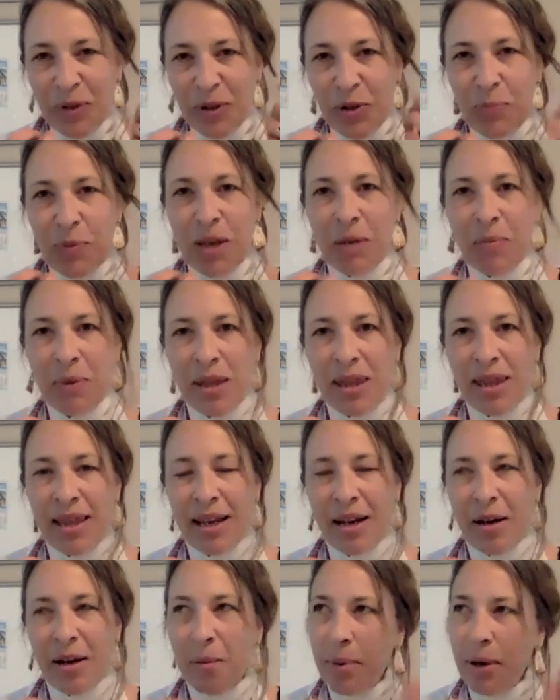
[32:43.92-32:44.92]
made me
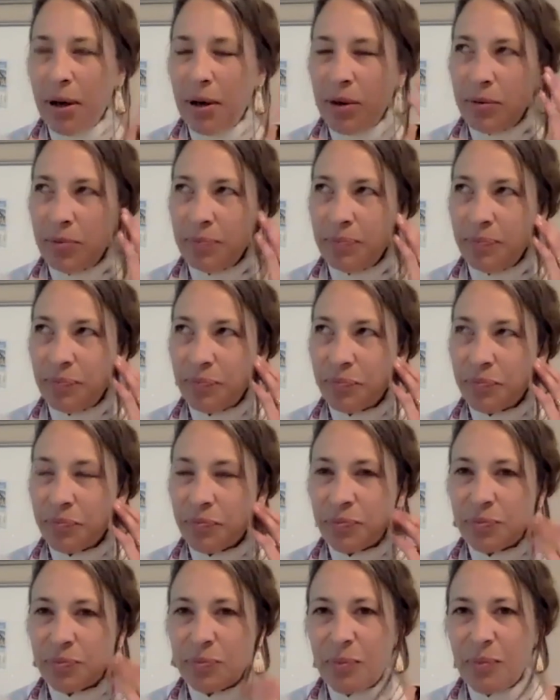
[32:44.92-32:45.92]
think about
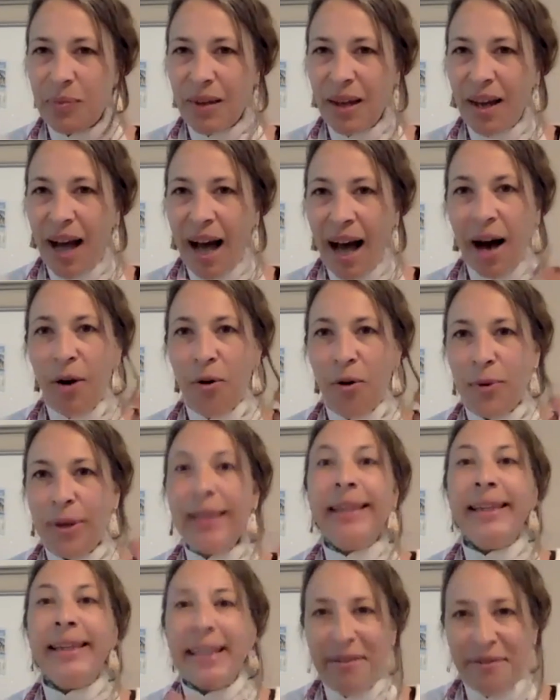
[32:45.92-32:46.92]
how we
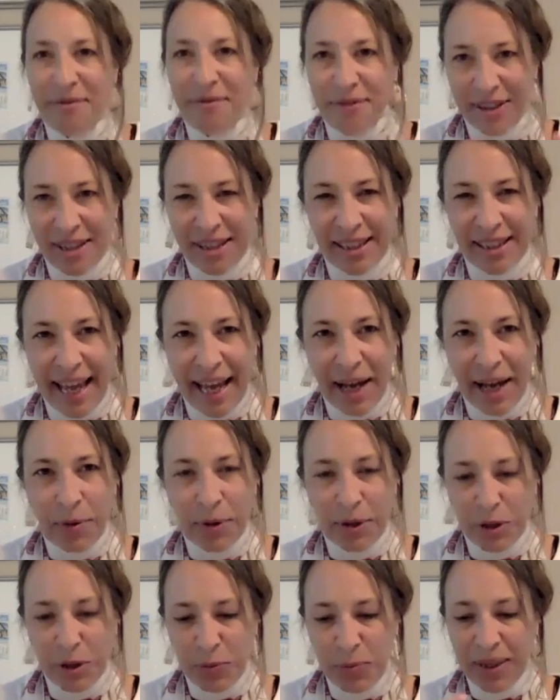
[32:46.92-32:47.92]
live the
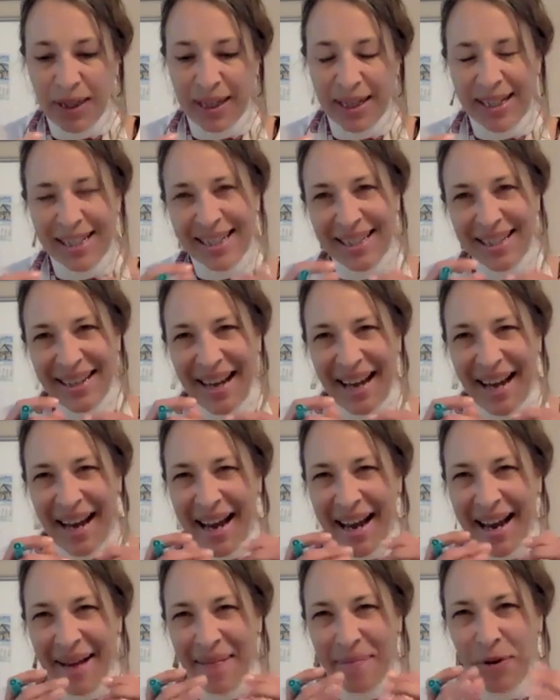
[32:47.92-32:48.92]
language, because I
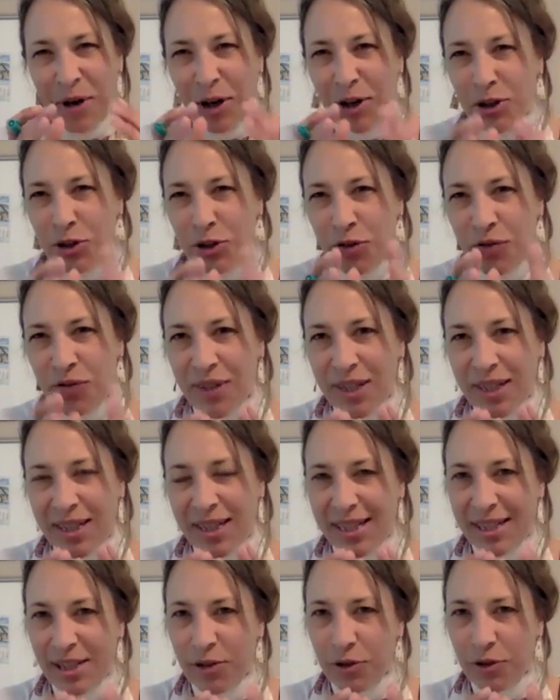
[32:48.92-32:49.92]
am not sure if this
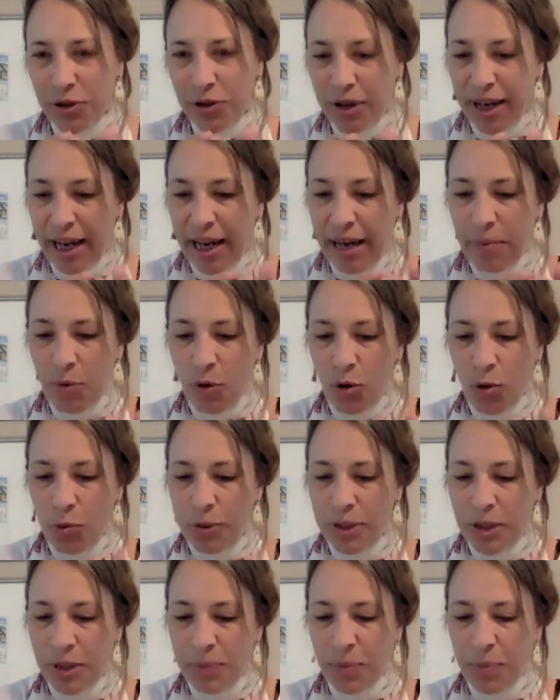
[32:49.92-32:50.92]
is in your game or we
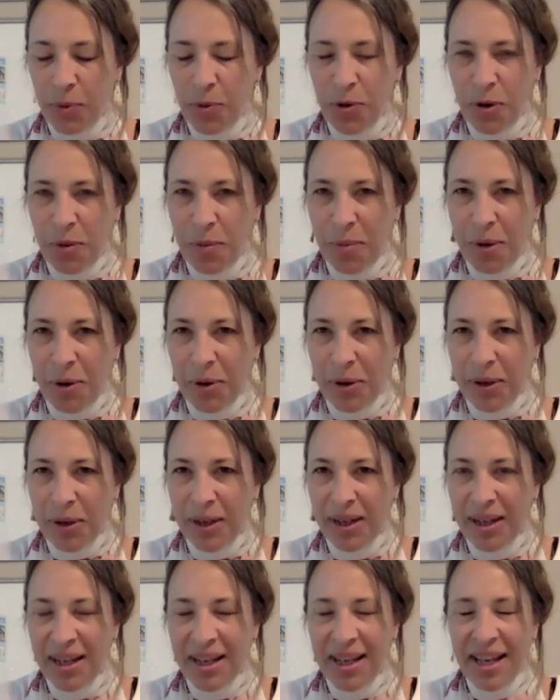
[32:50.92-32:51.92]
spoke about
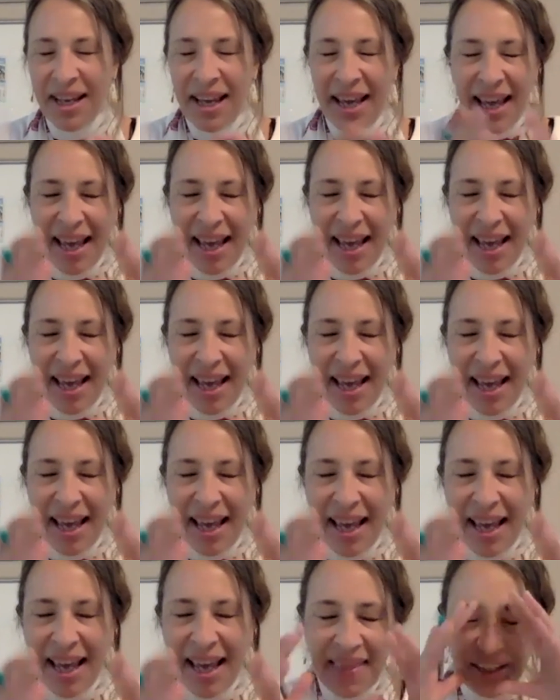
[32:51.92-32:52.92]
it. And
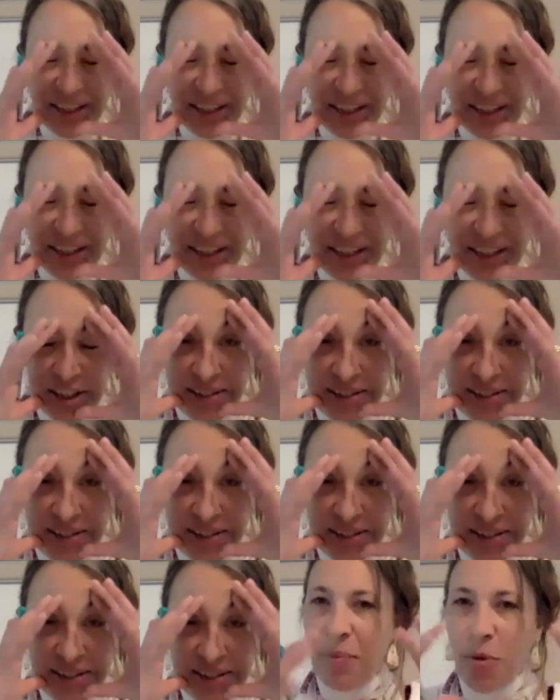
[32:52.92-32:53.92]
then I just
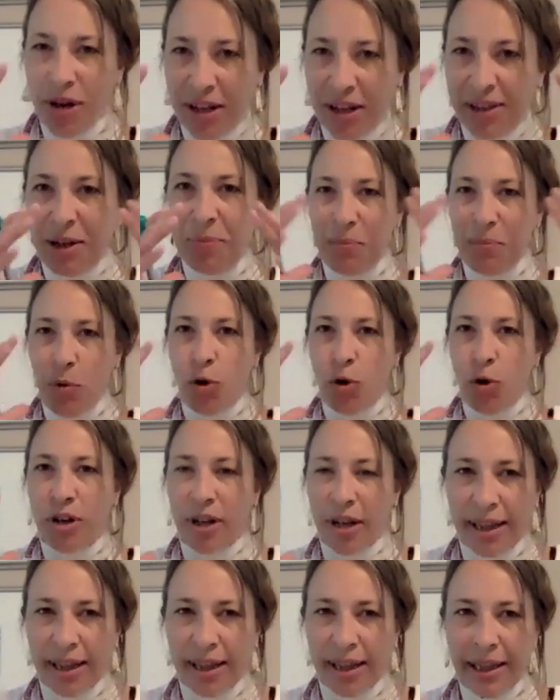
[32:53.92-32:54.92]
saw
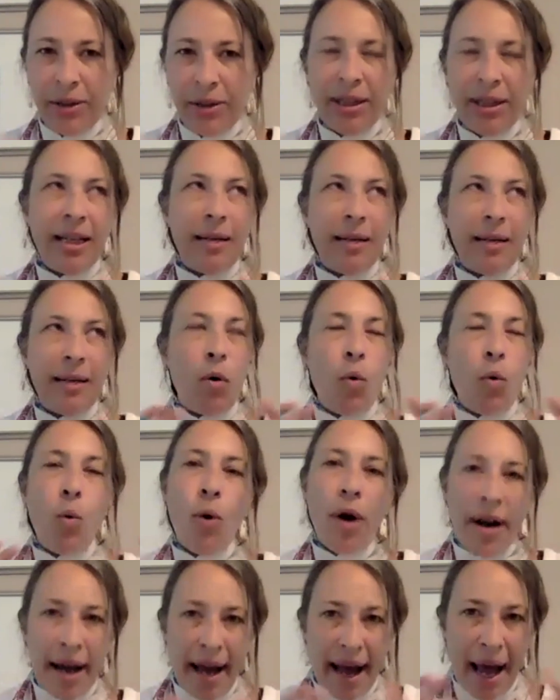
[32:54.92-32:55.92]
somewhat a little bit more
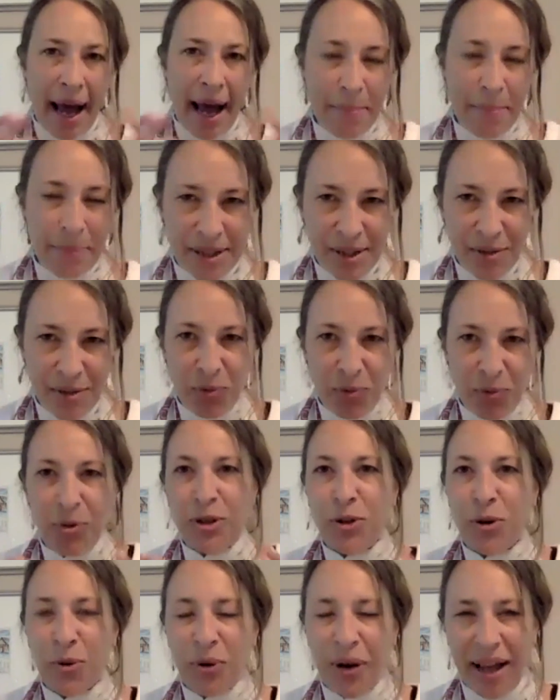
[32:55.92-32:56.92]
clearly about what
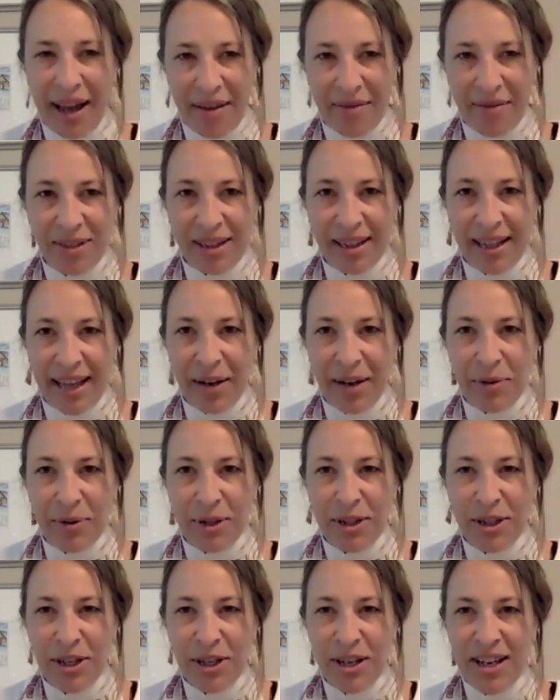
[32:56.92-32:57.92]
happens when we don't have
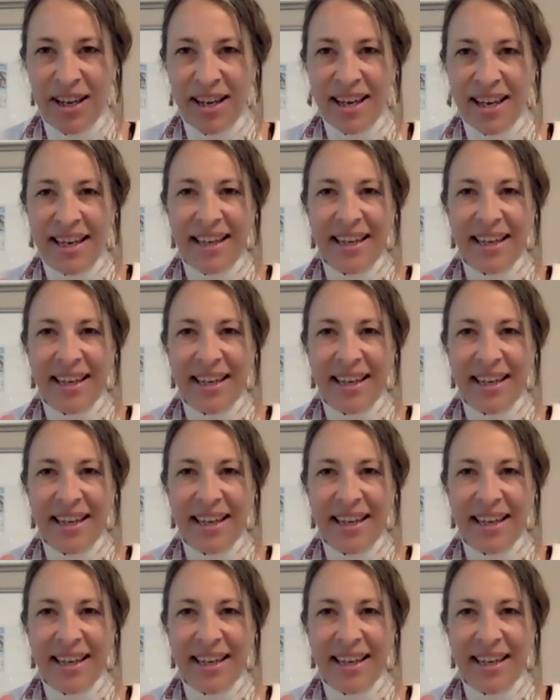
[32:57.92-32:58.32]
the language.